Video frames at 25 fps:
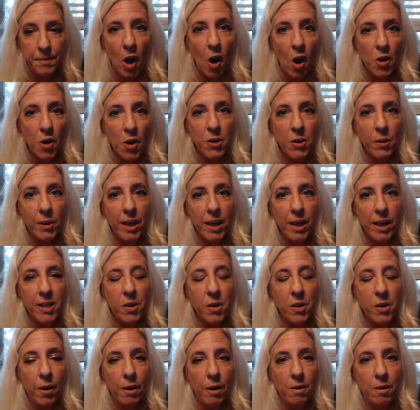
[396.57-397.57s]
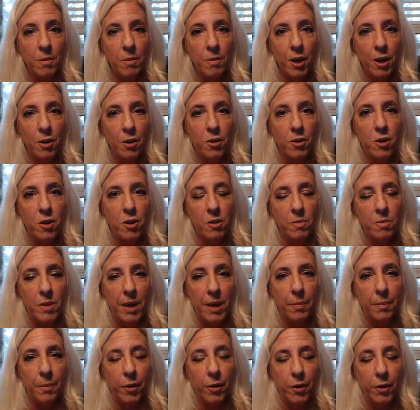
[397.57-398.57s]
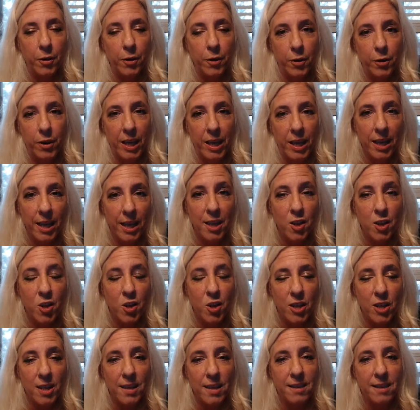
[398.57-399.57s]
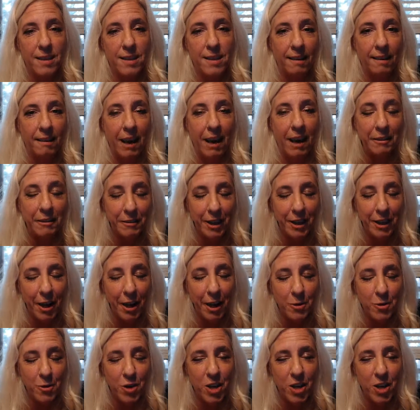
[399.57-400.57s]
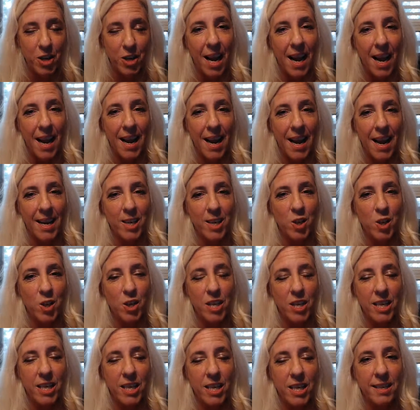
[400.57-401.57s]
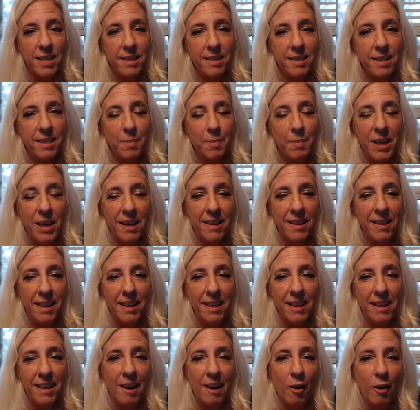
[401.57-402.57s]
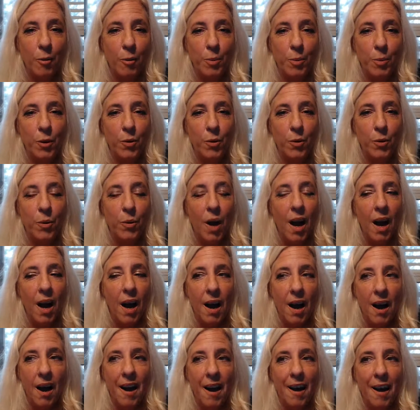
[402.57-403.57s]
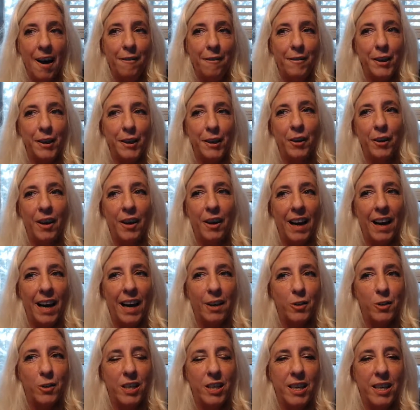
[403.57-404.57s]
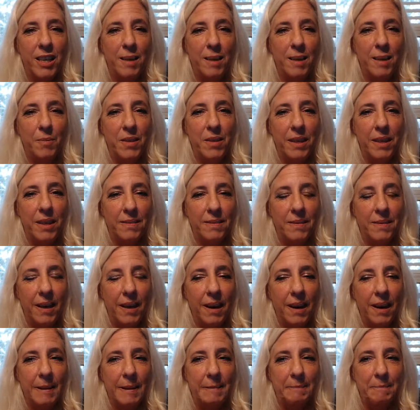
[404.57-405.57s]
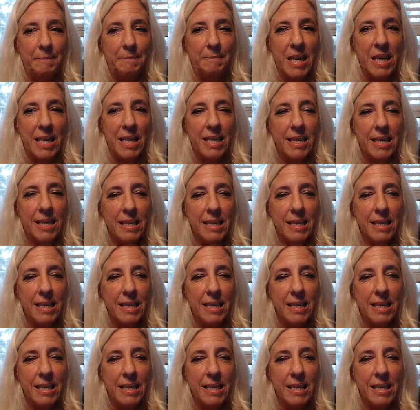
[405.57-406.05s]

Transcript: Also, I'd like to welcome to YouTube Deborah Crew King. She is a life coach, and she is somebody that can help you uh, figure out how to keep the, uh,